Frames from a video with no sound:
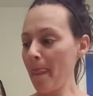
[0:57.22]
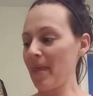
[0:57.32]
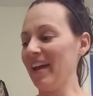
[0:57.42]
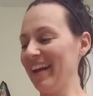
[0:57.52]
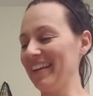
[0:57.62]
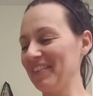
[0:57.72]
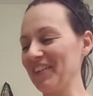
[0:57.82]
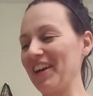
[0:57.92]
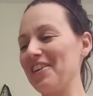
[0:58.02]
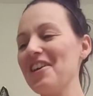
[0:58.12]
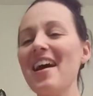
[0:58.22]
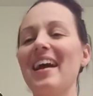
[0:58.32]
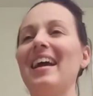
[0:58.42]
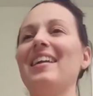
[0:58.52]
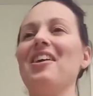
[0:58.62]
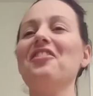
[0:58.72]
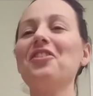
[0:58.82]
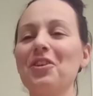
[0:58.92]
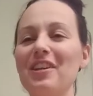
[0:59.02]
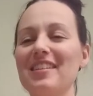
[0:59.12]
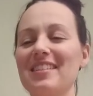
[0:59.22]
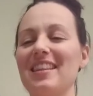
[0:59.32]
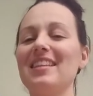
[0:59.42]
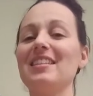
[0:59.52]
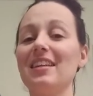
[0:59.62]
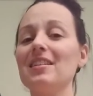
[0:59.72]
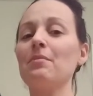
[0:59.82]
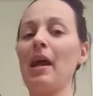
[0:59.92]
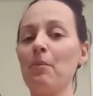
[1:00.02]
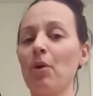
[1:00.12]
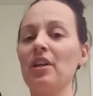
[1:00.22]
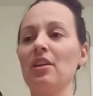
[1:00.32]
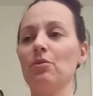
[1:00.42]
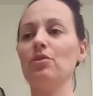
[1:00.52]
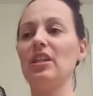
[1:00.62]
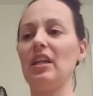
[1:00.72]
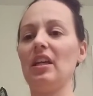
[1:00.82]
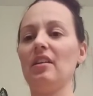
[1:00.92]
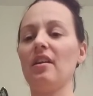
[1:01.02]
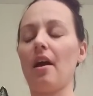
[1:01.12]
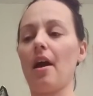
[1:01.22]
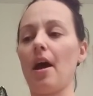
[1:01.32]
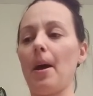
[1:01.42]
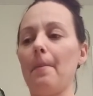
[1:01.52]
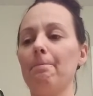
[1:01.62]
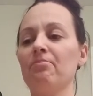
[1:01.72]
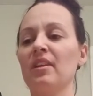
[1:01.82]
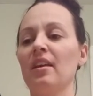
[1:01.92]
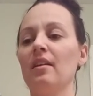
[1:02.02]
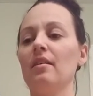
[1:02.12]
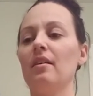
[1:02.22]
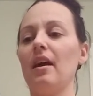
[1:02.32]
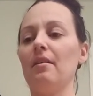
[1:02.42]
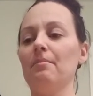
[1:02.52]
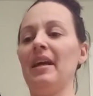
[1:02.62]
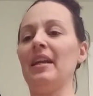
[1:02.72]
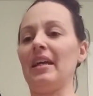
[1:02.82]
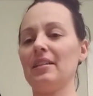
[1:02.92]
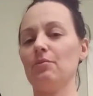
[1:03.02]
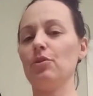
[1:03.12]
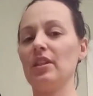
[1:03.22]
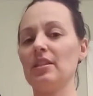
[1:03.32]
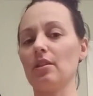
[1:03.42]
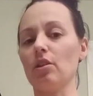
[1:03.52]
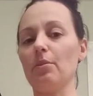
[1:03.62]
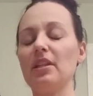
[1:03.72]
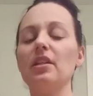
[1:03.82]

and we'll go. And of course, this is my morning routine. My night routine's a little bit